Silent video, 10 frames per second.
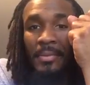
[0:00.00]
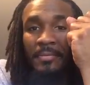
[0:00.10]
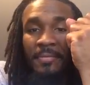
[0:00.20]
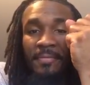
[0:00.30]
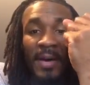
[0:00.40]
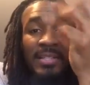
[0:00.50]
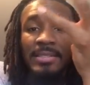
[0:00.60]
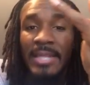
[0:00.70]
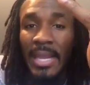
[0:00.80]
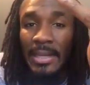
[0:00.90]

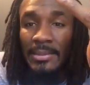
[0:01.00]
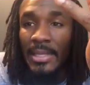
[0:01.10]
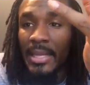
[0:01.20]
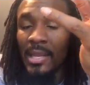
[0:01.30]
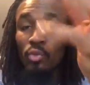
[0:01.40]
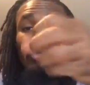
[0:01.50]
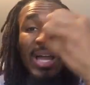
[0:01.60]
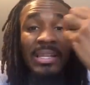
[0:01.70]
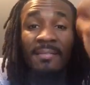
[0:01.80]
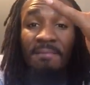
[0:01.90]
funding, the
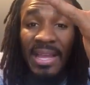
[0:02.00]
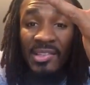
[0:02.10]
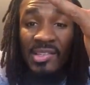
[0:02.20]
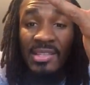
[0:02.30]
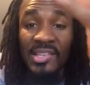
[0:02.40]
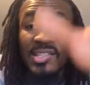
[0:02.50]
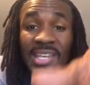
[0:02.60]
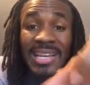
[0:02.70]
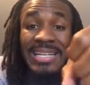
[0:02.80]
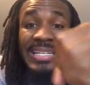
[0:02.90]
relevance, the
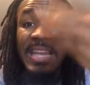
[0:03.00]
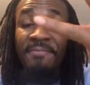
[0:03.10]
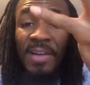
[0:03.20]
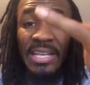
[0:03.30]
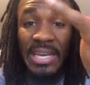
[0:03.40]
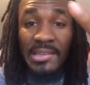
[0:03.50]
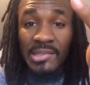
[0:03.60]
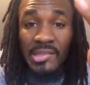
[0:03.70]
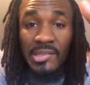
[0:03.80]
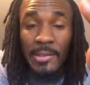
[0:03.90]

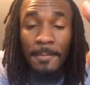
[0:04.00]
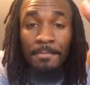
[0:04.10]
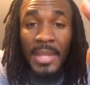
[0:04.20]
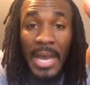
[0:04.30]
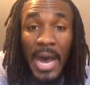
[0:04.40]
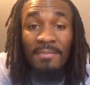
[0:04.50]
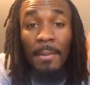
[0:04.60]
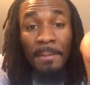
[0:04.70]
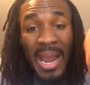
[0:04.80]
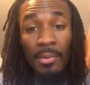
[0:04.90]
significance of a
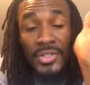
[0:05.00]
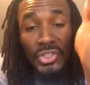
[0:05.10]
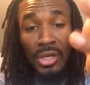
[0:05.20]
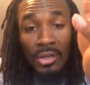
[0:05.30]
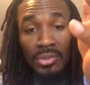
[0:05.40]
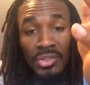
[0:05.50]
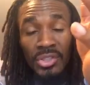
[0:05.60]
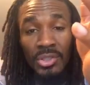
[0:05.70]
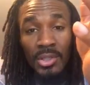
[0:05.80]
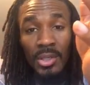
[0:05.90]

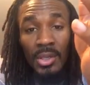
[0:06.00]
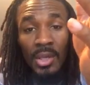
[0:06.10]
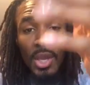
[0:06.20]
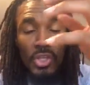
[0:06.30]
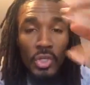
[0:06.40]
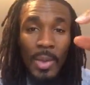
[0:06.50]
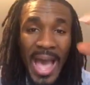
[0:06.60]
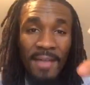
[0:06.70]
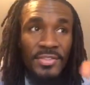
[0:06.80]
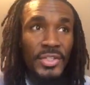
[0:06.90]
parachurch. You
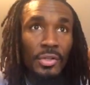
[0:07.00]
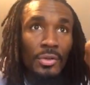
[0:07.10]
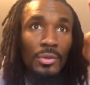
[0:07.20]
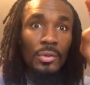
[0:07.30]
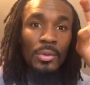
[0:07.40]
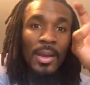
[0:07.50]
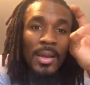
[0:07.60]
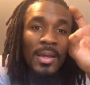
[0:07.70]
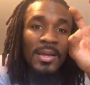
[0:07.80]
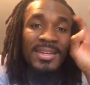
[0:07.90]
have to
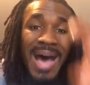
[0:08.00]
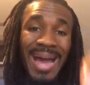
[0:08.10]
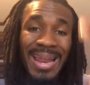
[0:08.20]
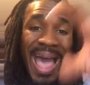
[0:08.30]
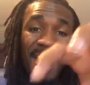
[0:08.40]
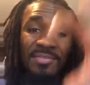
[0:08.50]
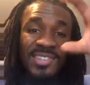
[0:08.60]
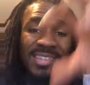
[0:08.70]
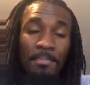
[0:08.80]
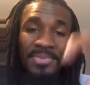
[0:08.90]
not have
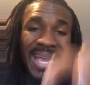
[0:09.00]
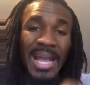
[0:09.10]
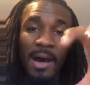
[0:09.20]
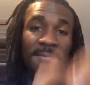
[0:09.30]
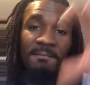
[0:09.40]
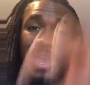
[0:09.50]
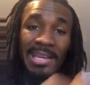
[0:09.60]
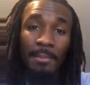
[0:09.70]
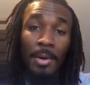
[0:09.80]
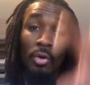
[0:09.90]
something
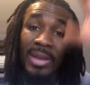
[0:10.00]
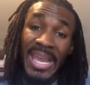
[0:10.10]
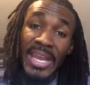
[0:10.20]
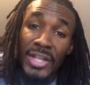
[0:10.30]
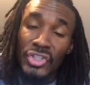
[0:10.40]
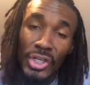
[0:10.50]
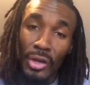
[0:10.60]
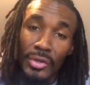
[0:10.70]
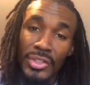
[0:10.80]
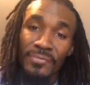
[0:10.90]
available in a
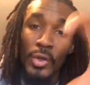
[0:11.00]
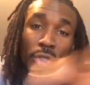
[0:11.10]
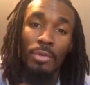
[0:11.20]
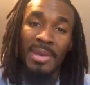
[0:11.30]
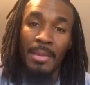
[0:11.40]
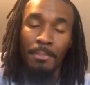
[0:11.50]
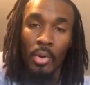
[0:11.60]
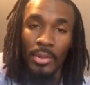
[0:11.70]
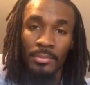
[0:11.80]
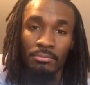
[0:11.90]
church for you to be
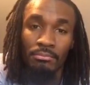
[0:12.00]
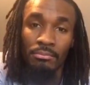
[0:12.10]
important.